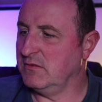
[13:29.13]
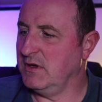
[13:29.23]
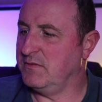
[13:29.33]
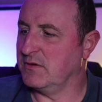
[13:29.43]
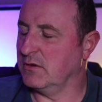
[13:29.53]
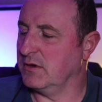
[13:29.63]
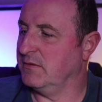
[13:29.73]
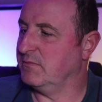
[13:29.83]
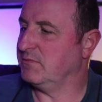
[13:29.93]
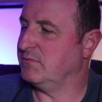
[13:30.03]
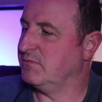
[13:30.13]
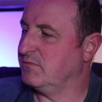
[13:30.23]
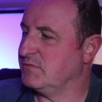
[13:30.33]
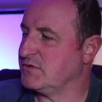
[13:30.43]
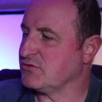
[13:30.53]
If you've got it
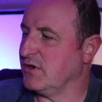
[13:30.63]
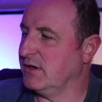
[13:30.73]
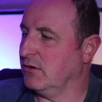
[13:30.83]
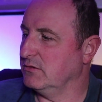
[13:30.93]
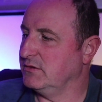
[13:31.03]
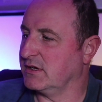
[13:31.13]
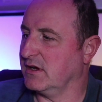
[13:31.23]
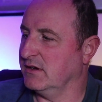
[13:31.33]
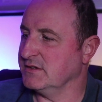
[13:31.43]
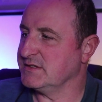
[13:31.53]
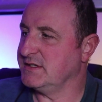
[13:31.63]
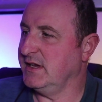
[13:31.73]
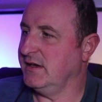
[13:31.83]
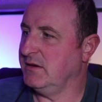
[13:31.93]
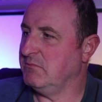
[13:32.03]
straight on, you can't see
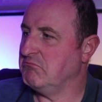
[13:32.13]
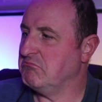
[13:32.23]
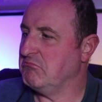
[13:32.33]
it.